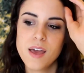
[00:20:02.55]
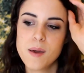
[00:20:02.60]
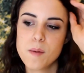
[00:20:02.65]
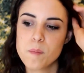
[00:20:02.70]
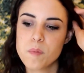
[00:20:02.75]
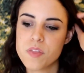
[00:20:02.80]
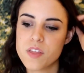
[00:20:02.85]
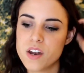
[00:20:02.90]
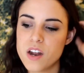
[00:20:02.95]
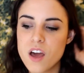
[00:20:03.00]

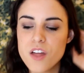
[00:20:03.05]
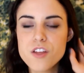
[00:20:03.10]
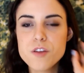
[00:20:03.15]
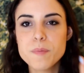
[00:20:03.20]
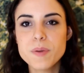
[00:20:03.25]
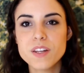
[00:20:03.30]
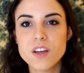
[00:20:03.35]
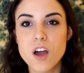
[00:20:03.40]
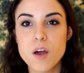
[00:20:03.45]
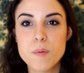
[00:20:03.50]
But then other
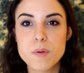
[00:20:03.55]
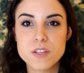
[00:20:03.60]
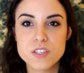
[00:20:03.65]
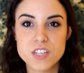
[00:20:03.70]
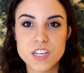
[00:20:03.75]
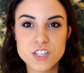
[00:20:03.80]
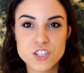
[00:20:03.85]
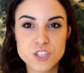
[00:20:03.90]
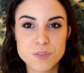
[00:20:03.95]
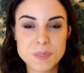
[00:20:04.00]
mean comments,
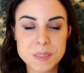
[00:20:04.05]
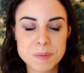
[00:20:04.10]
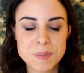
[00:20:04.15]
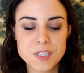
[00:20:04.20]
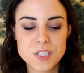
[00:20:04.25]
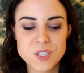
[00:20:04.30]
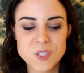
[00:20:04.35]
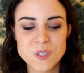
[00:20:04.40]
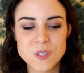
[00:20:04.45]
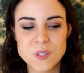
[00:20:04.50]
they just make me
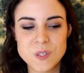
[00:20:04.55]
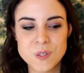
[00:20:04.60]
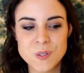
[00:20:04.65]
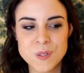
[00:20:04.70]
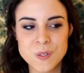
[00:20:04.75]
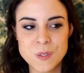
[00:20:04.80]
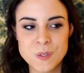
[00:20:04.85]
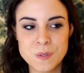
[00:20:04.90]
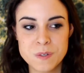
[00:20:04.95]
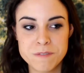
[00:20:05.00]

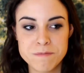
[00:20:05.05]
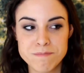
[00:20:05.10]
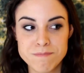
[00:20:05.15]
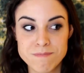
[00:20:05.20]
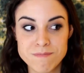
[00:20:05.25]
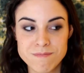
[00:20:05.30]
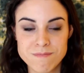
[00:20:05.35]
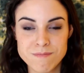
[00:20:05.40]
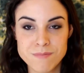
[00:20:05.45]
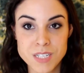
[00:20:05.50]
so
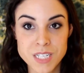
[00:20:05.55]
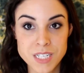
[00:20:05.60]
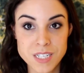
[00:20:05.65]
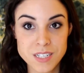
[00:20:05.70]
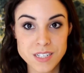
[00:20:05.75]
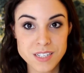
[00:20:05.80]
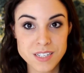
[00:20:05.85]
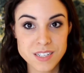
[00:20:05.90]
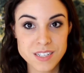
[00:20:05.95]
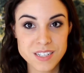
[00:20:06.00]

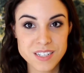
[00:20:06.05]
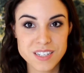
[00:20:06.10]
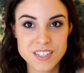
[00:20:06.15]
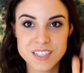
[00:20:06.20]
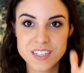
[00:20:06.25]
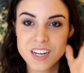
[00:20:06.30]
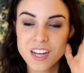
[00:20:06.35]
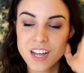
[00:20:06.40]
mad.